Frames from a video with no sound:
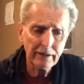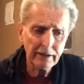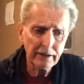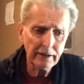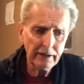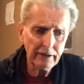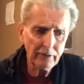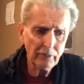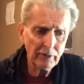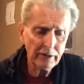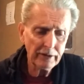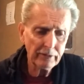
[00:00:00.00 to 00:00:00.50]
And
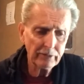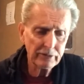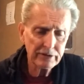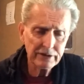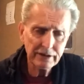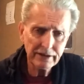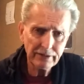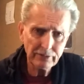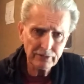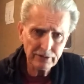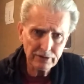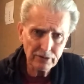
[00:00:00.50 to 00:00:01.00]
anyway, he was
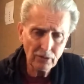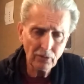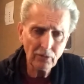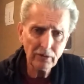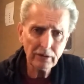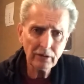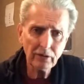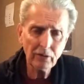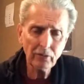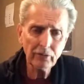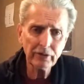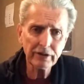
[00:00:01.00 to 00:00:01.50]
he was
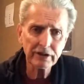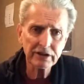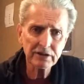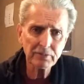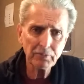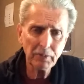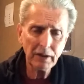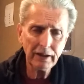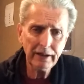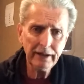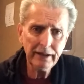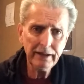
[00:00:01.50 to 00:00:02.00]
going on to
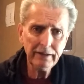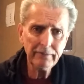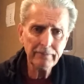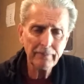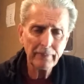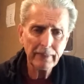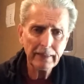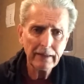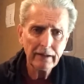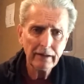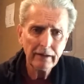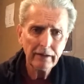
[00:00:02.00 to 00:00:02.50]

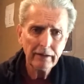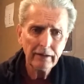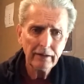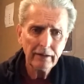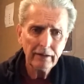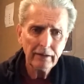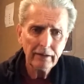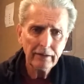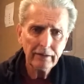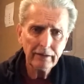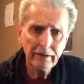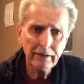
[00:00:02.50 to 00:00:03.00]
explain
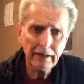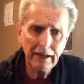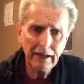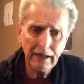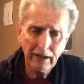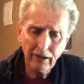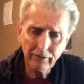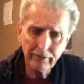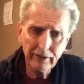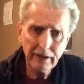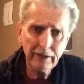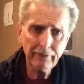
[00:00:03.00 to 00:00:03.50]

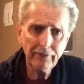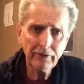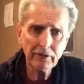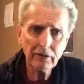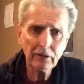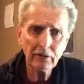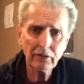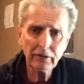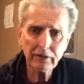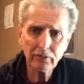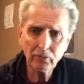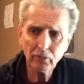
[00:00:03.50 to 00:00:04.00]
how
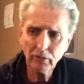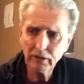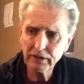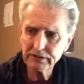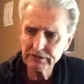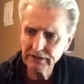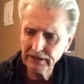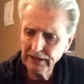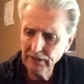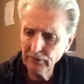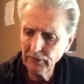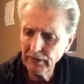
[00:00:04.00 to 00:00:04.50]
difficult it
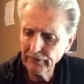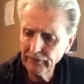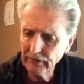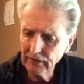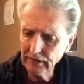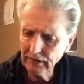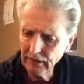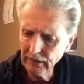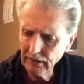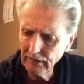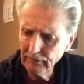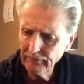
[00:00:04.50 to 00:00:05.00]
was. Anyway, the
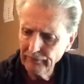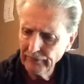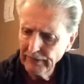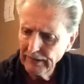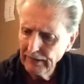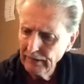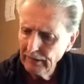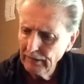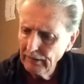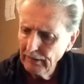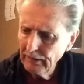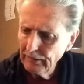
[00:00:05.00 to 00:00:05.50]
little
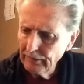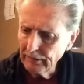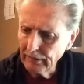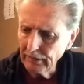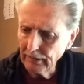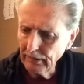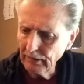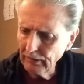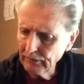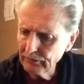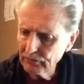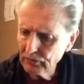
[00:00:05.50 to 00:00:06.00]
the
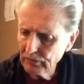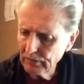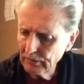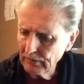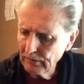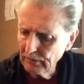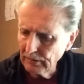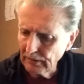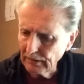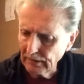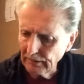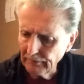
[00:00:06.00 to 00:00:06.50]
little
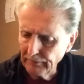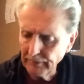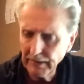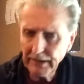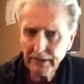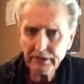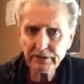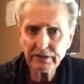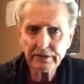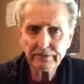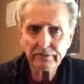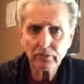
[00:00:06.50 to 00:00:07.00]
uh,
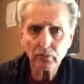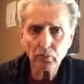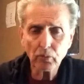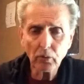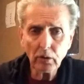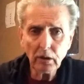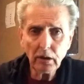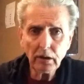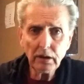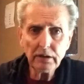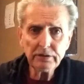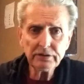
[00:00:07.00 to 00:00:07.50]
midget
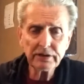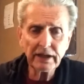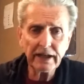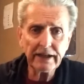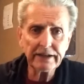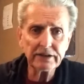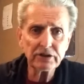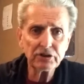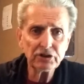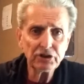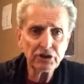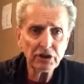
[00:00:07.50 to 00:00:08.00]
runs
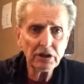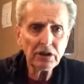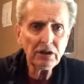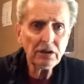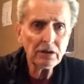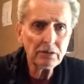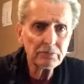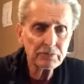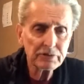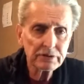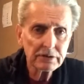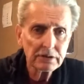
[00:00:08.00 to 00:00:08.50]
and
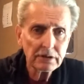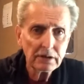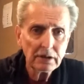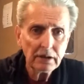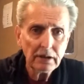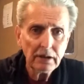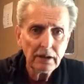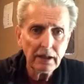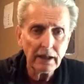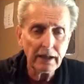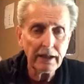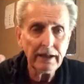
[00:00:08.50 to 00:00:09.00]
jumps
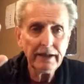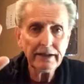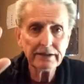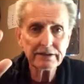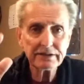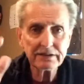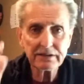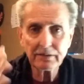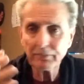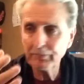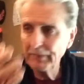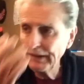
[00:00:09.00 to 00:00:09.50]
and
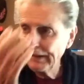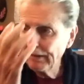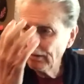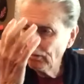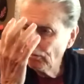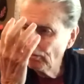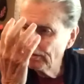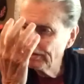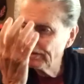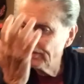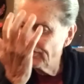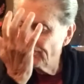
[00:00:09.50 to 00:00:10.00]
hits the bell
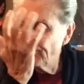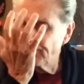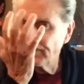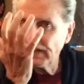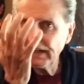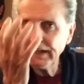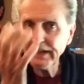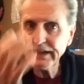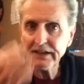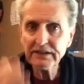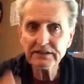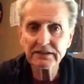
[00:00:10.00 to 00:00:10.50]
with his
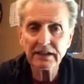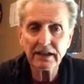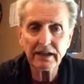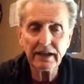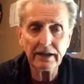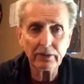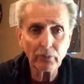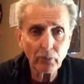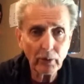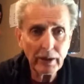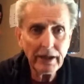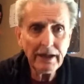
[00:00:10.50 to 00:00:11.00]
face
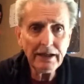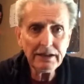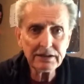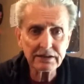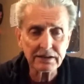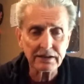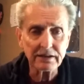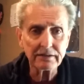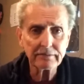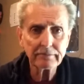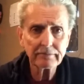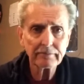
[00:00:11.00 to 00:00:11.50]
and
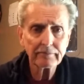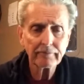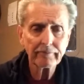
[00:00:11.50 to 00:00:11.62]
rings it.